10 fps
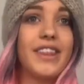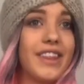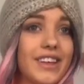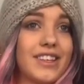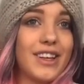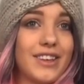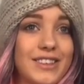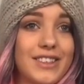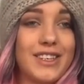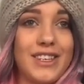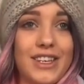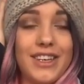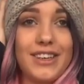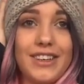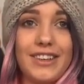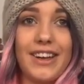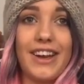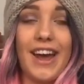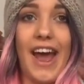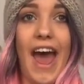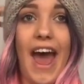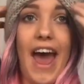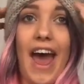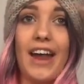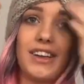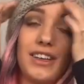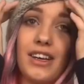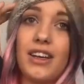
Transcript: This looks cute in a hat.